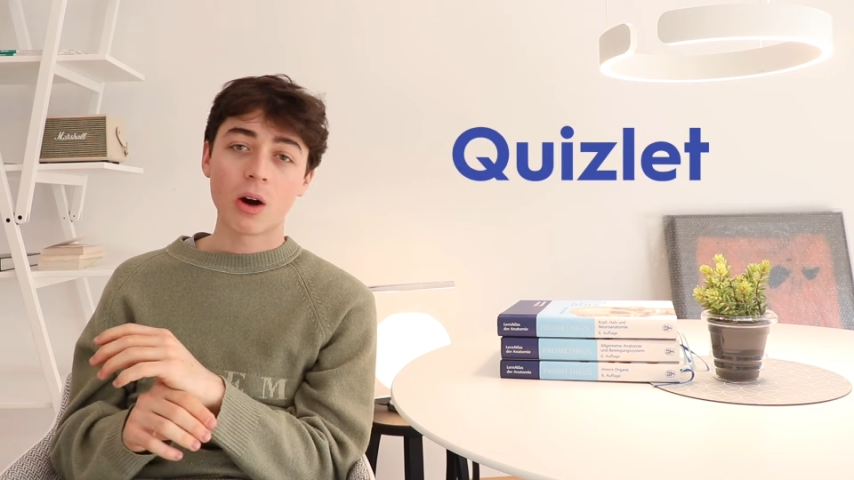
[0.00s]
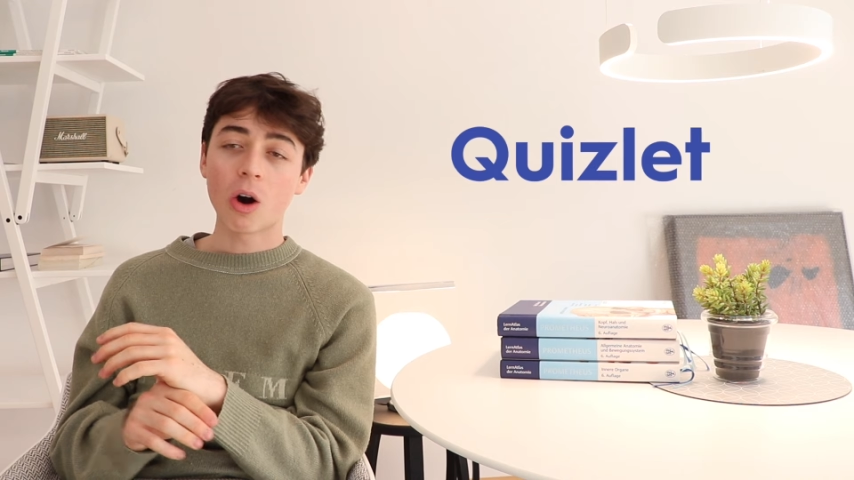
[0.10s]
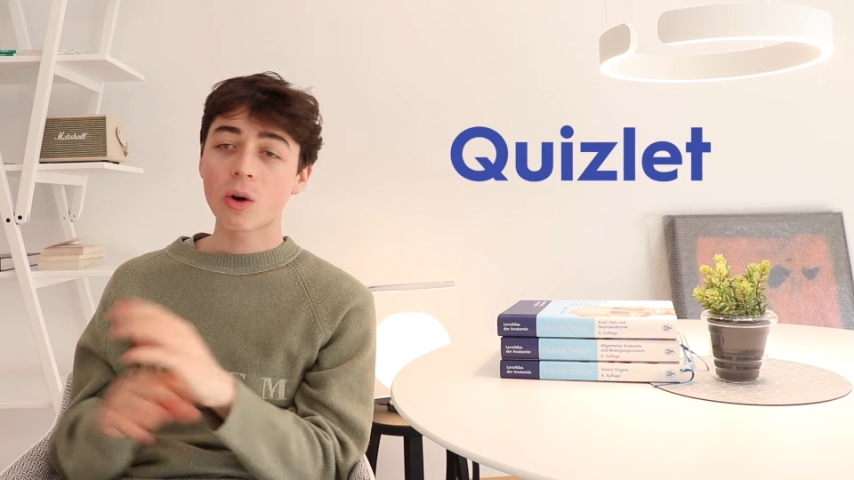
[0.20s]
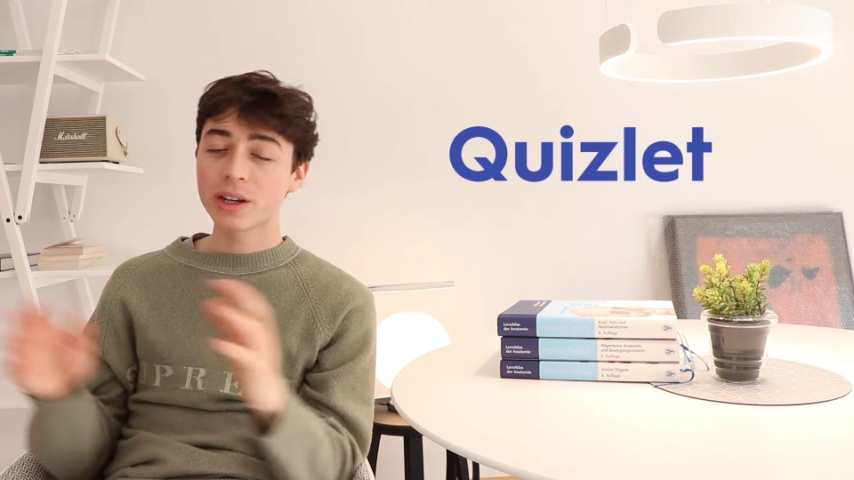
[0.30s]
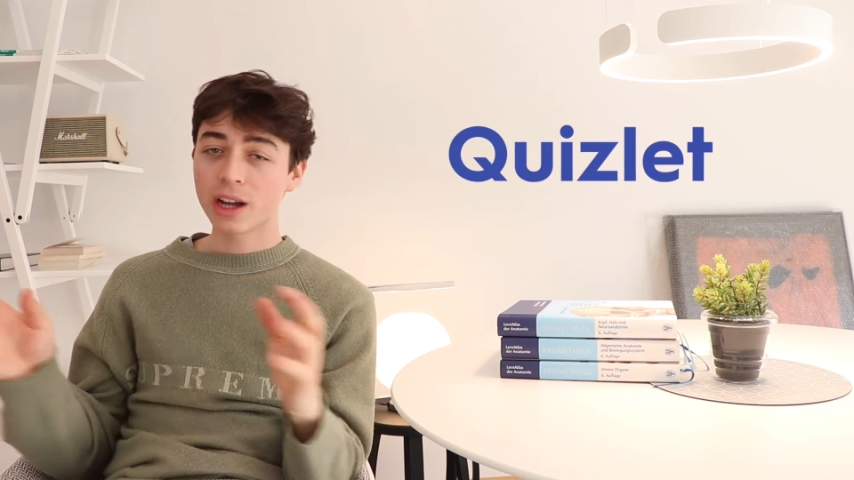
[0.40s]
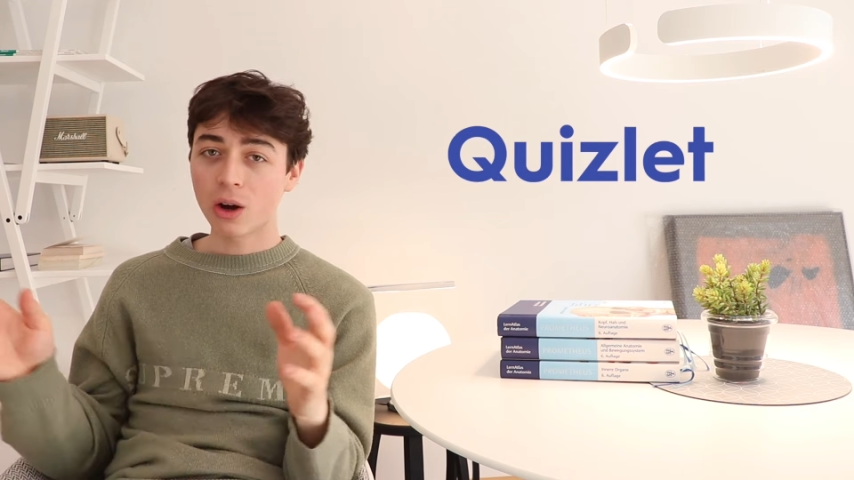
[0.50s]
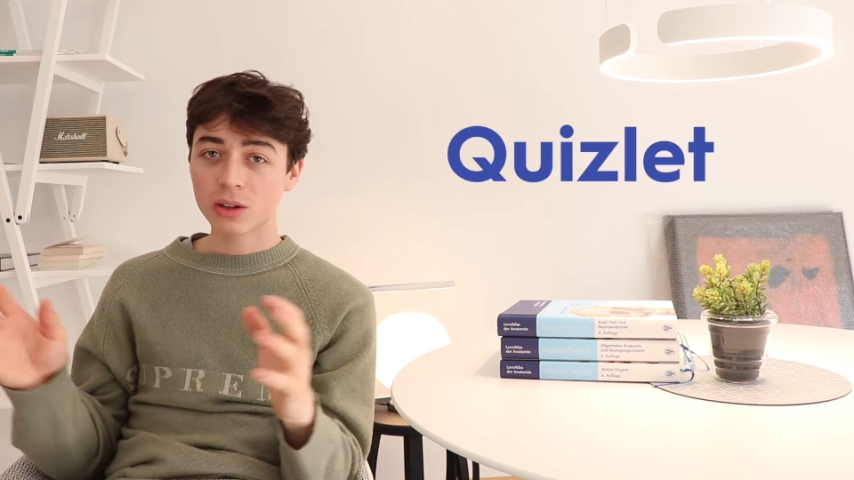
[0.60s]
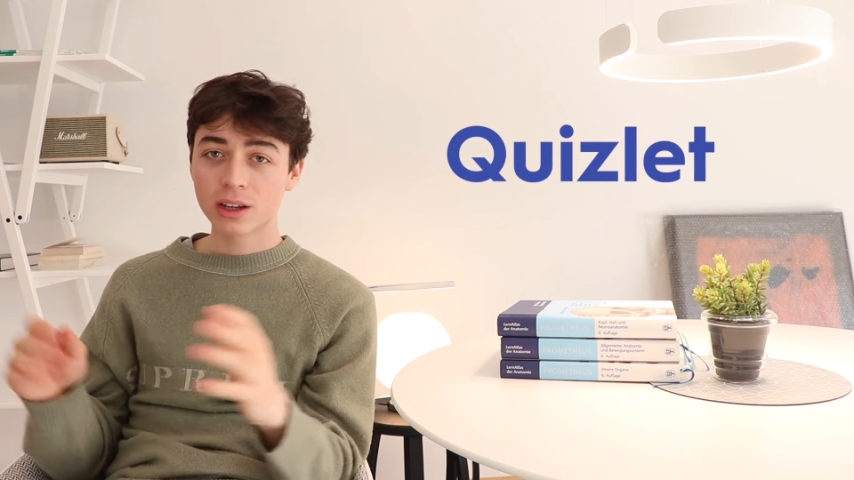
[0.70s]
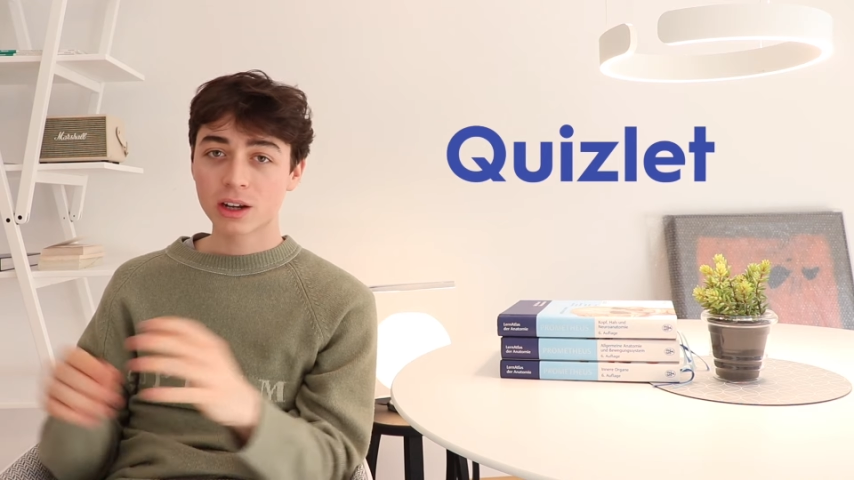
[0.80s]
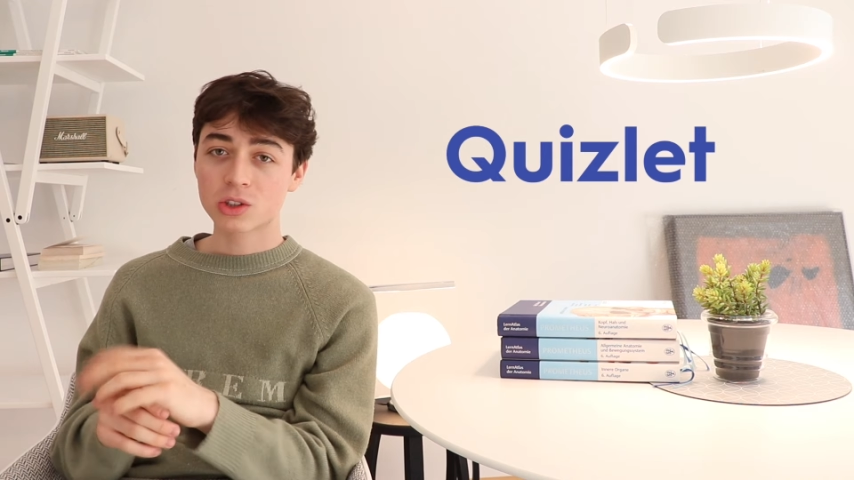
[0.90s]
already
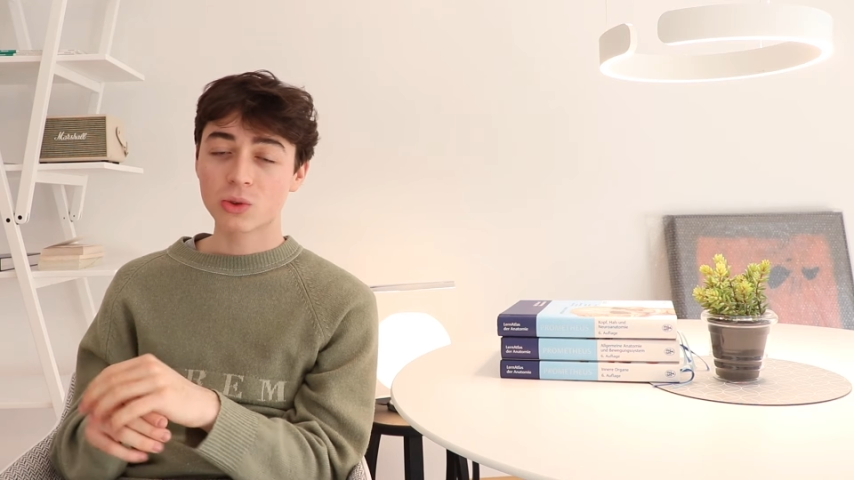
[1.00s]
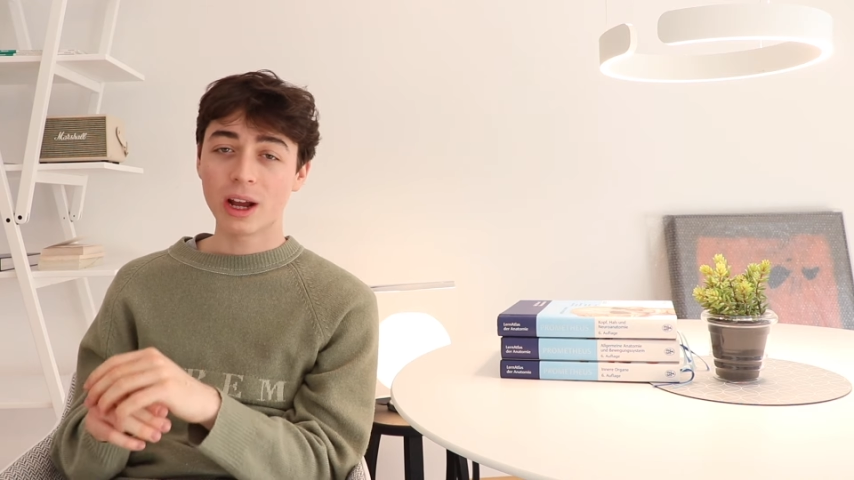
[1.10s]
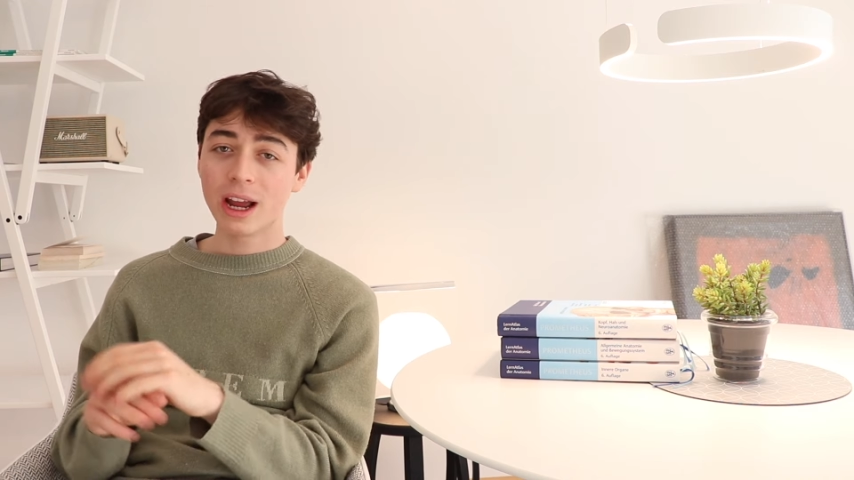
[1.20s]
out there to